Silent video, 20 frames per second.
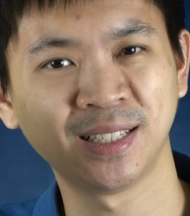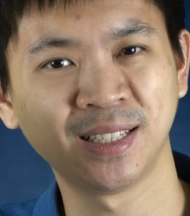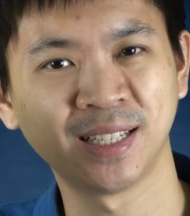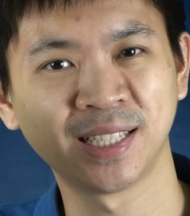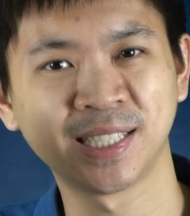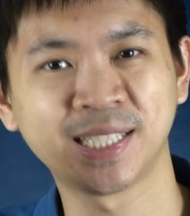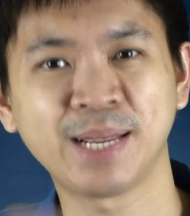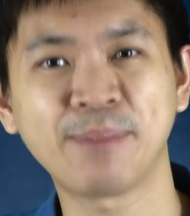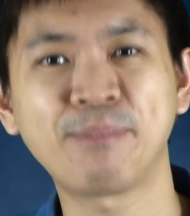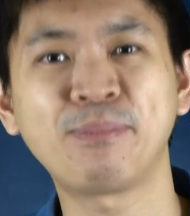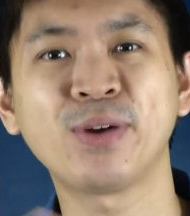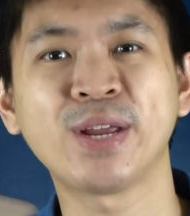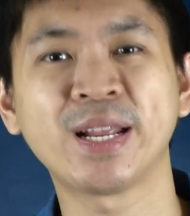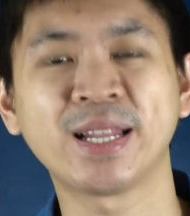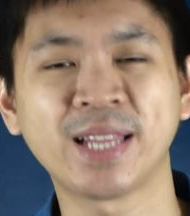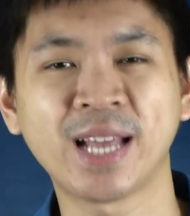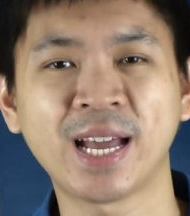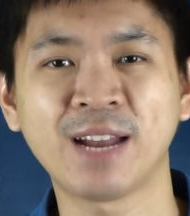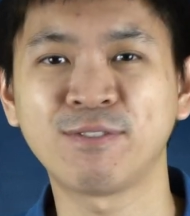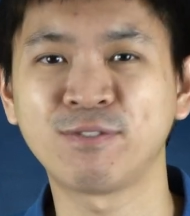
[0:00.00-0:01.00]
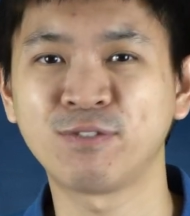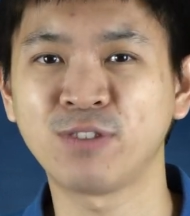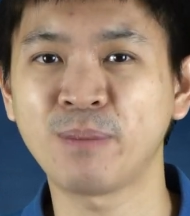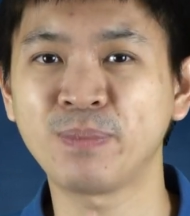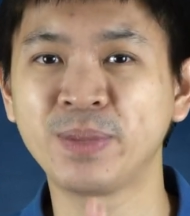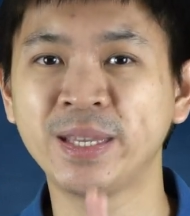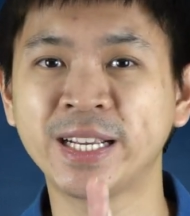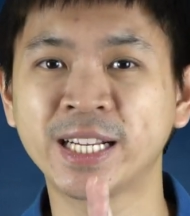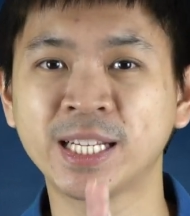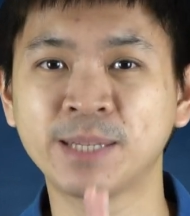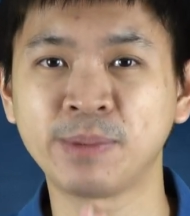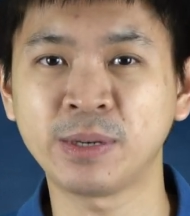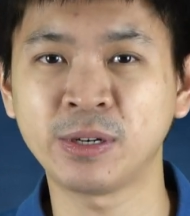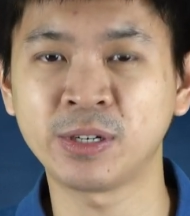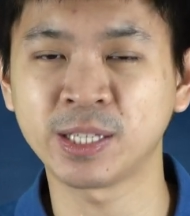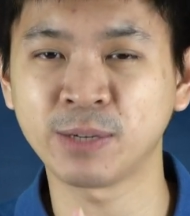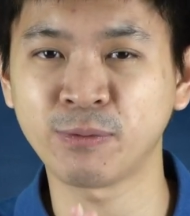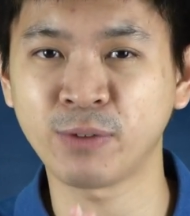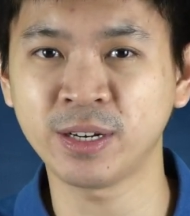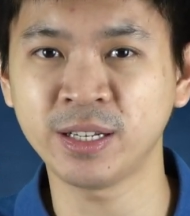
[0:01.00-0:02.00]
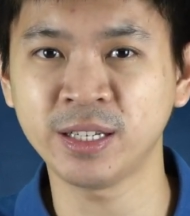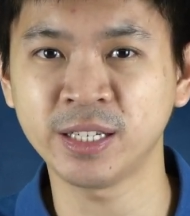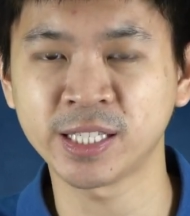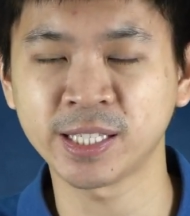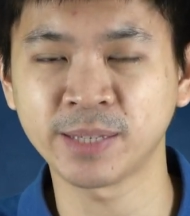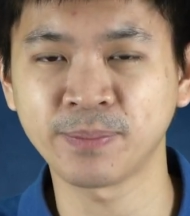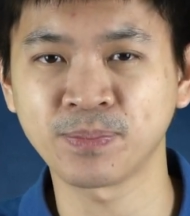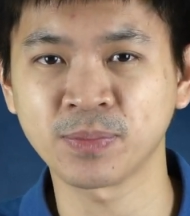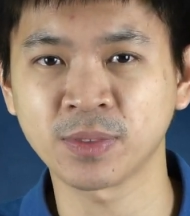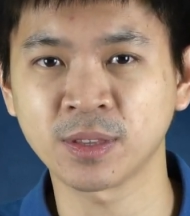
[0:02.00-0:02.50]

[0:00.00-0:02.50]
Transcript: Separate that from the experience of what is.